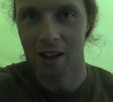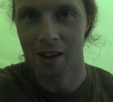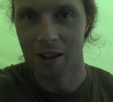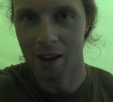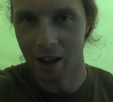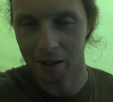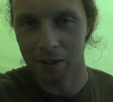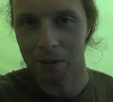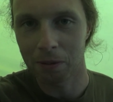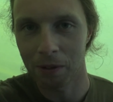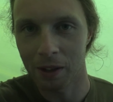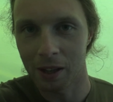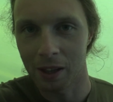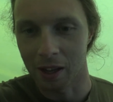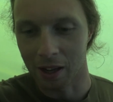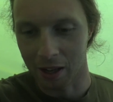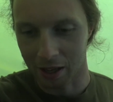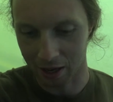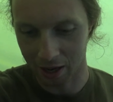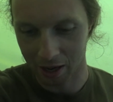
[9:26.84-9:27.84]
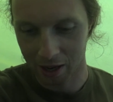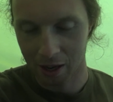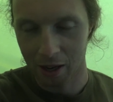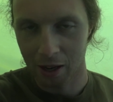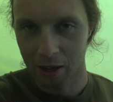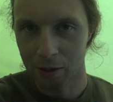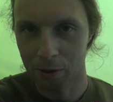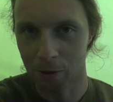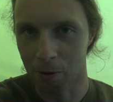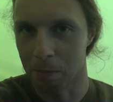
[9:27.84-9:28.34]
nice feeling
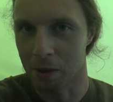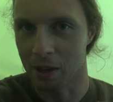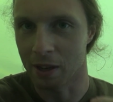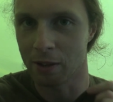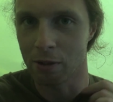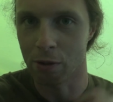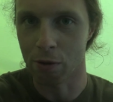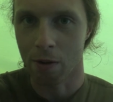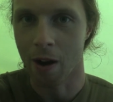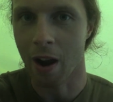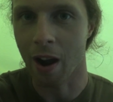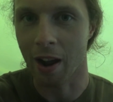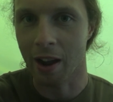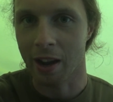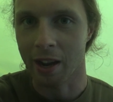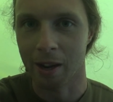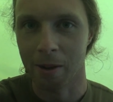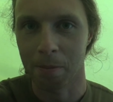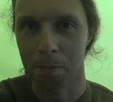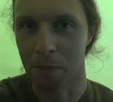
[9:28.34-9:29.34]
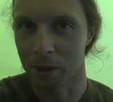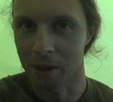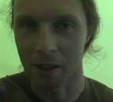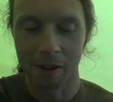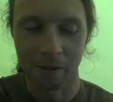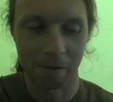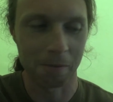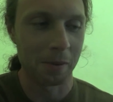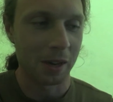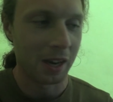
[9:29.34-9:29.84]
to be dry,
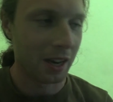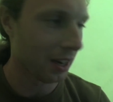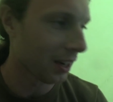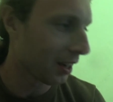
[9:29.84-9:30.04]
believe me.